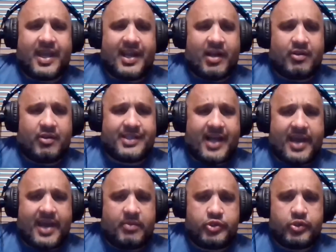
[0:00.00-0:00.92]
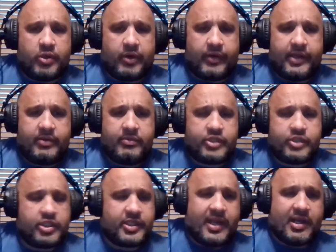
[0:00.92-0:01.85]
getting outside, I'm sure, right?
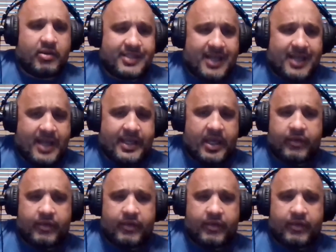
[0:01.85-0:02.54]
Just getting outside, getting